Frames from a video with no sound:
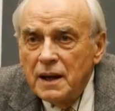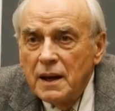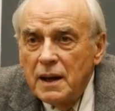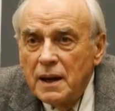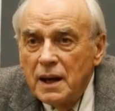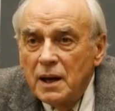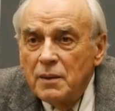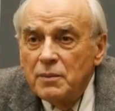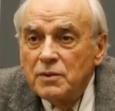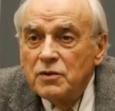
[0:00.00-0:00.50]

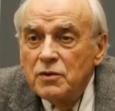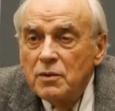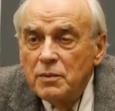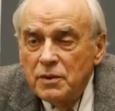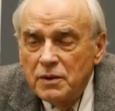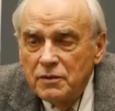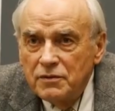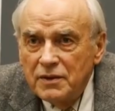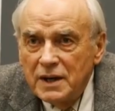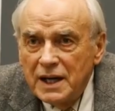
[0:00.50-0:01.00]
comes from
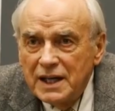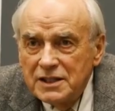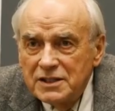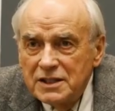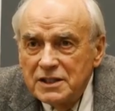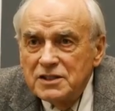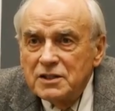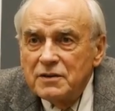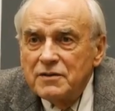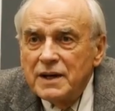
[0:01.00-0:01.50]
the
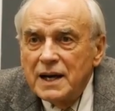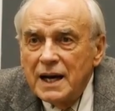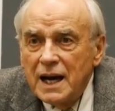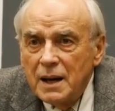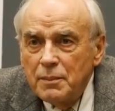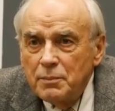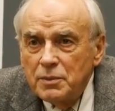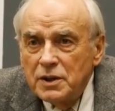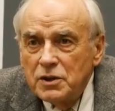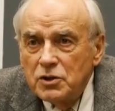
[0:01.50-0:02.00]
phases of the
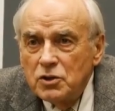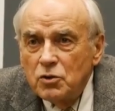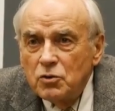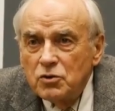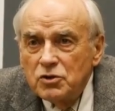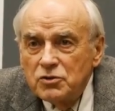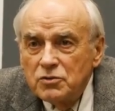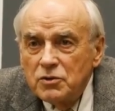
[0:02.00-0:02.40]
amplitudes